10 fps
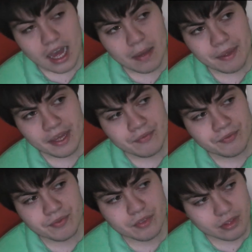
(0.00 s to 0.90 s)

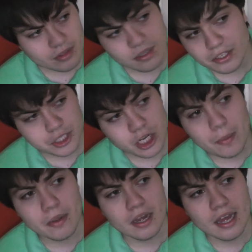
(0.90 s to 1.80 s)
Shine
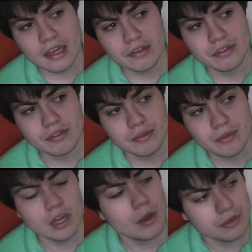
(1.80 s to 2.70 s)
the Light, as
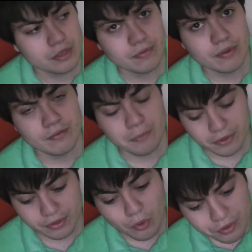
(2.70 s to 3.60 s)
you know, is a great film,
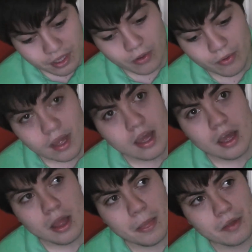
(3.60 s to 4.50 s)
but it's also
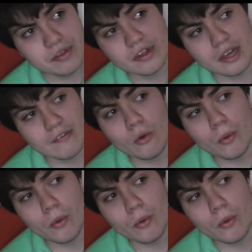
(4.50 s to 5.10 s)
music.